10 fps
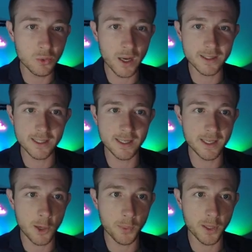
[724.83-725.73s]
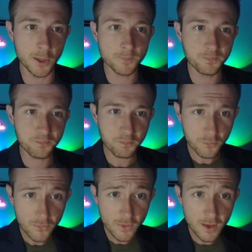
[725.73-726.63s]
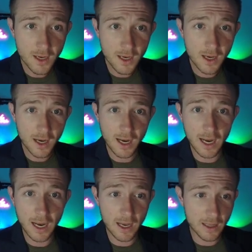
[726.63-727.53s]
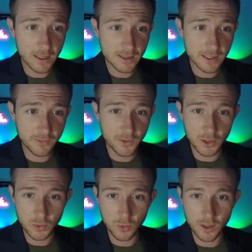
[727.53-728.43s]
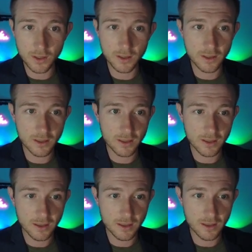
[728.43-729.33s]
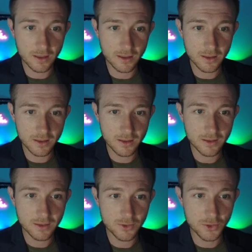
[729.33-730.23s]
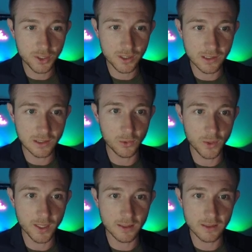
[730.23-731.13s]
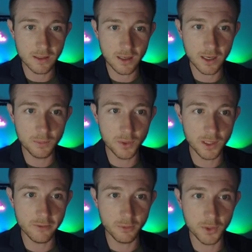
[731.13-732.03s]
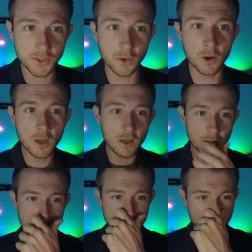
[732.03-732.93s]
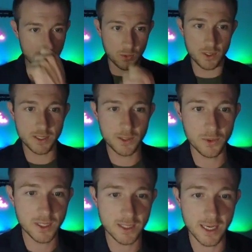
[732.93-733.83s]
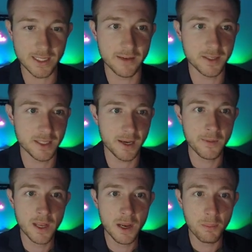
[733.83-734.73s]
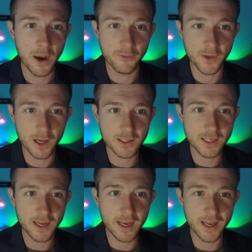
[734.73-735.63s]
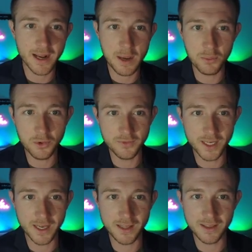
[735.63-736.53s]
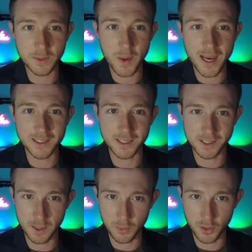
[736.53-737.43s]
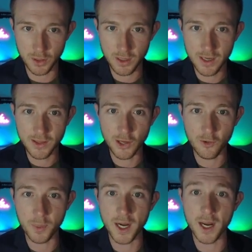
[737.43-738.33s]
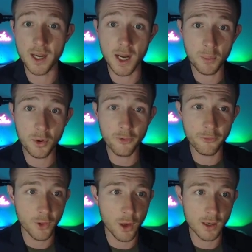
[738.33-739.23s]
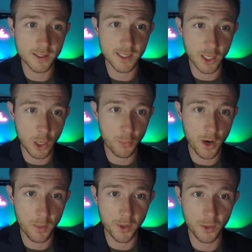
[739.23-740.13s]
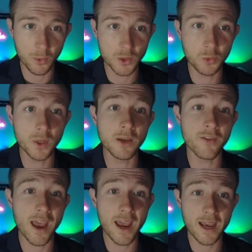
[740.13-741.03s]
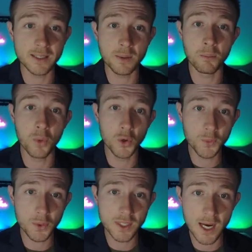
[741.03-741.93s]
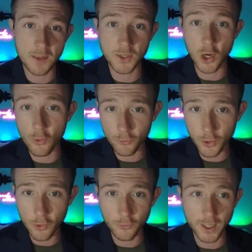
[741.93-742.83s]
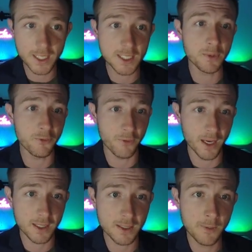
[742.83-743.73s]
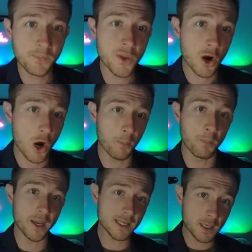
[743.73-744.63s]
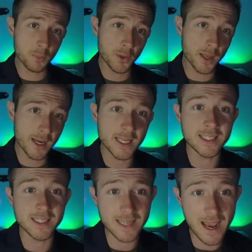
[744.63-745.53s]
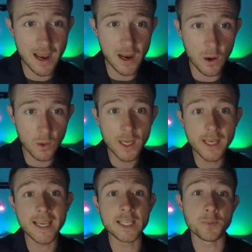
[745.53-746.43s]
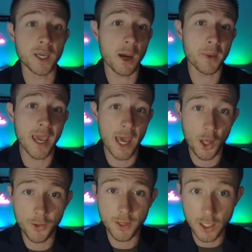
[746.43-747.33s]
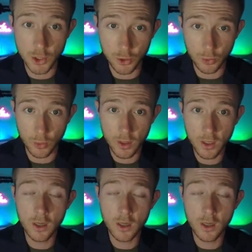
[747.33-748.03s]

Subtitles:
to Yelp here. Let's see if there's one. Geez Louise, unbelievable. So we'll see this one, see what these guys have to say. My fiance and I moved in this past December. There have been a number of flaws in our property, which we have asked multiple times over and over again to be fixed. Our biggest complaint is now it's becoming a health issue.